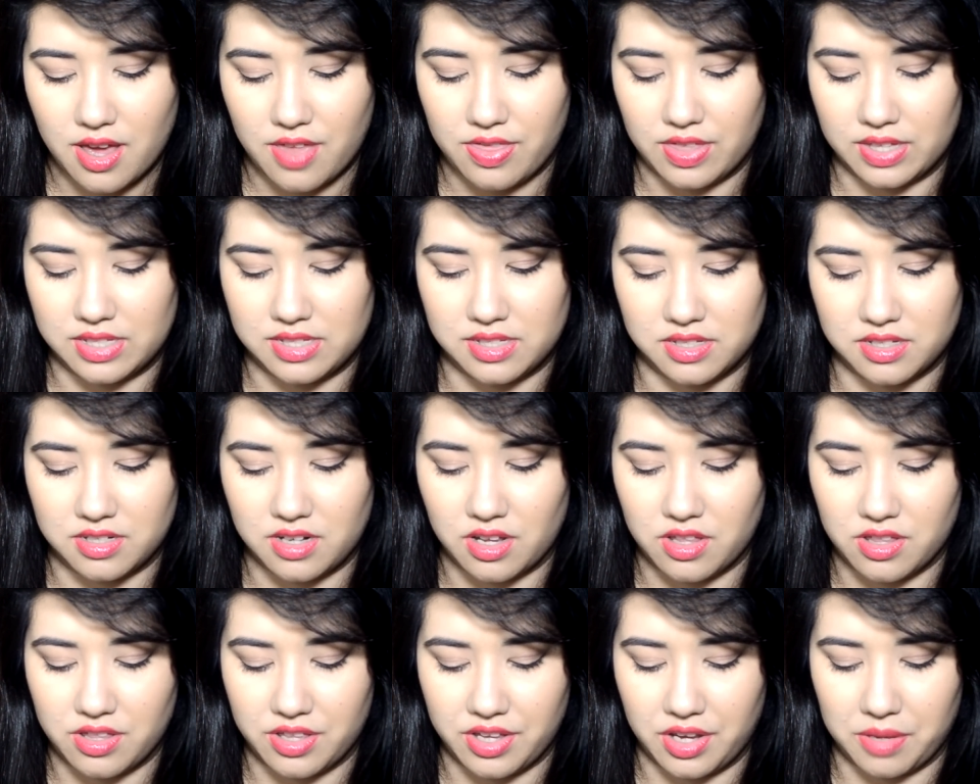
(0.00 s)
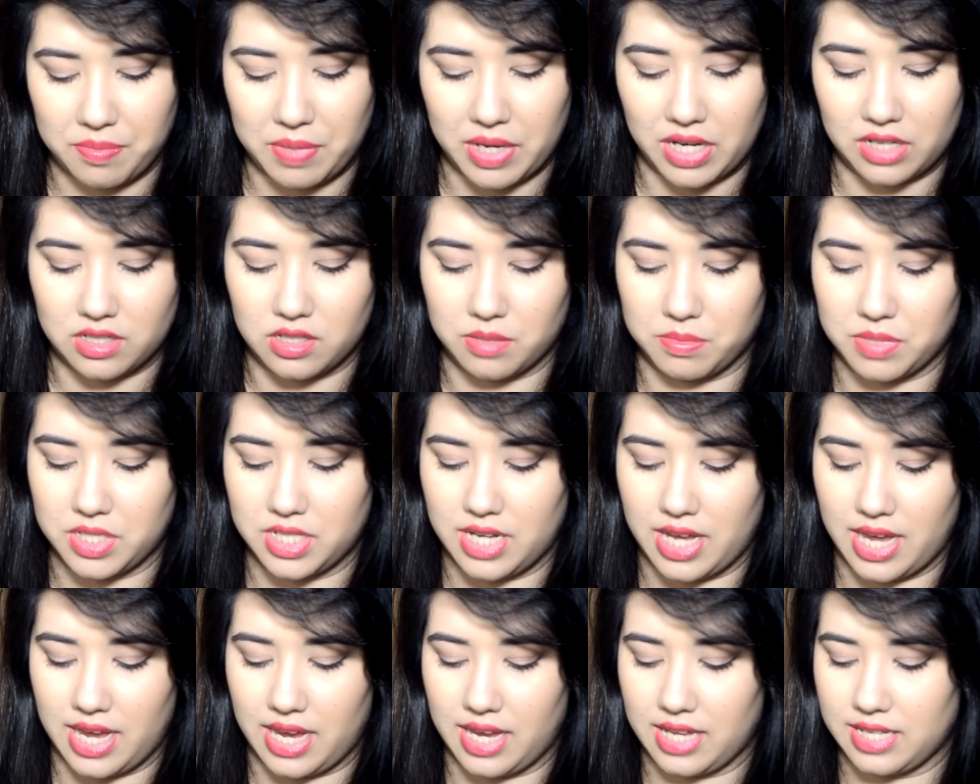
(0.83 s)
This is another thing I picked up
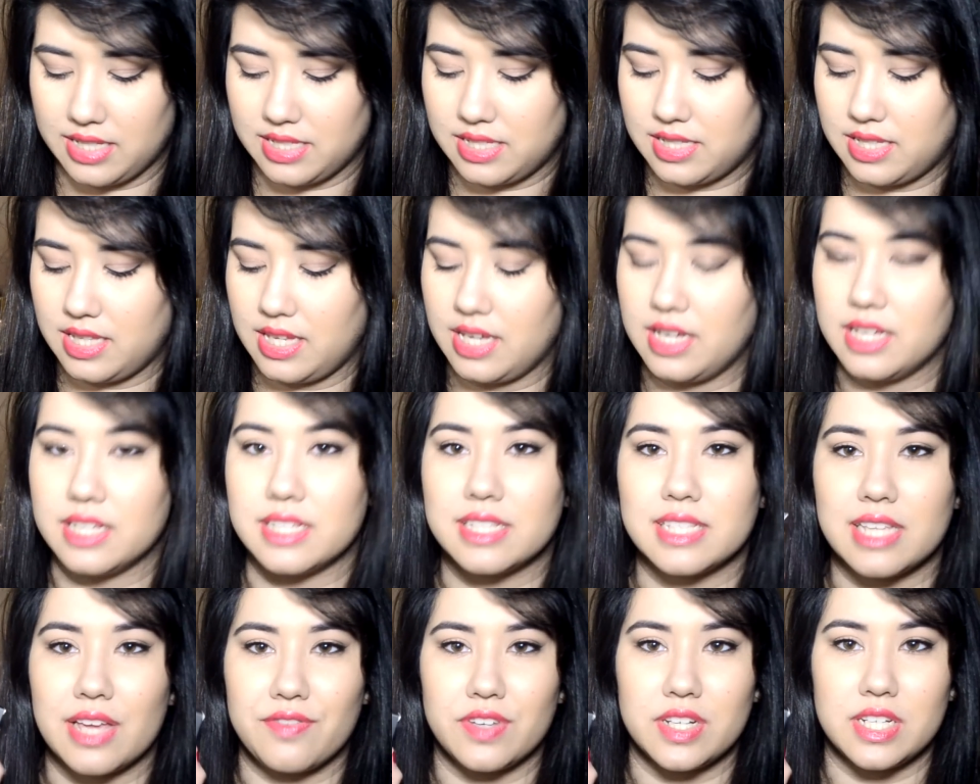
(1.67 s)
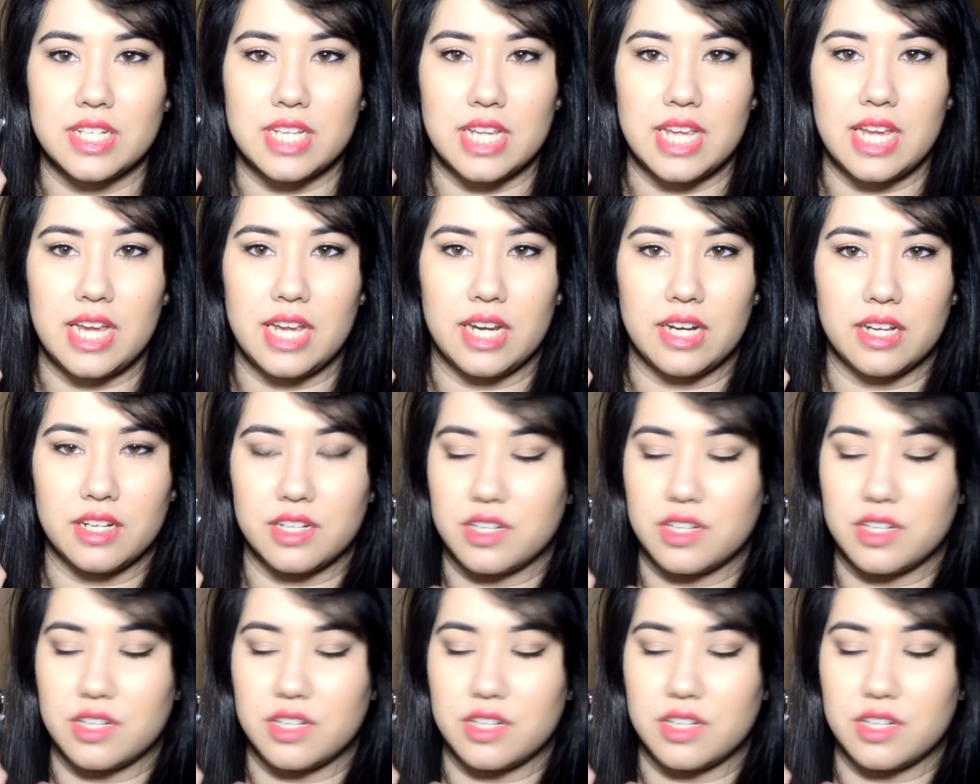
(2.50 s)
today. It's the 17